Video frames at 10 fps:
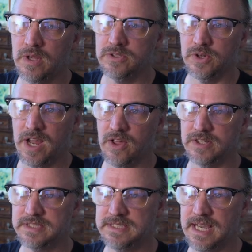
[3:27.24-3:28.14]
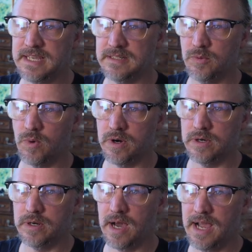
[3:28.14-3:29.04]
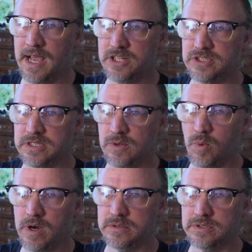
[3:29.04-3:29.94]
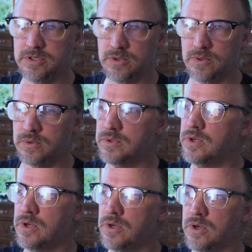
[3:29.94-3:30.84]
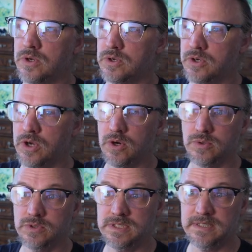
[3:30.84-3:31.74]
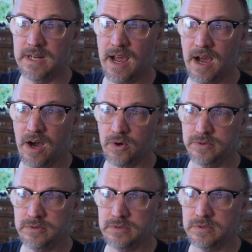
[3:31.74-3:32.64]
So now the second one, I actually want to go down